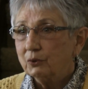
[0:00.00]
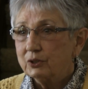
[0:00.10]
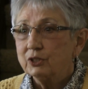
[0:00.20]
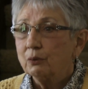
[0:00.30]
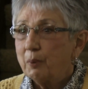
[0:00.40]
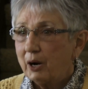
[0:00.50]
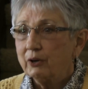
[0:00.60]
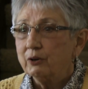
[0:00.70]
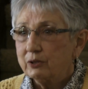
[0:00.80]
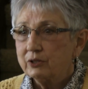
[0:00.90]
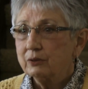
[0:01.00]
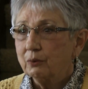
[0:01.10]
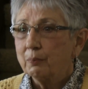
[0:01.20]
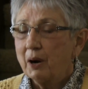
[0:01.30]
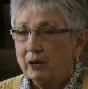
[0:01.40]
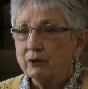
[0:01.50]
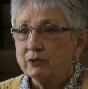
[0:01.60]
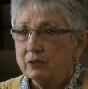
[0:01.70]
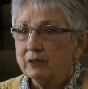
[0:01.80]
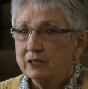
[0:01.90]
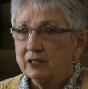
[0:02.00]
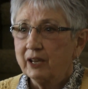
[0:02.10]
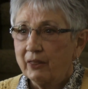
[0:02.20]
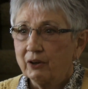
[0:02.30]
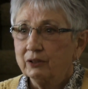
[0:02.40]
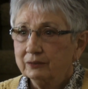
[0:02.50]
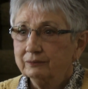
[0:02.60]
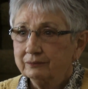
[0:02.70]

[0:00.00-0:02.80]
We're still partners. We're partners in this together.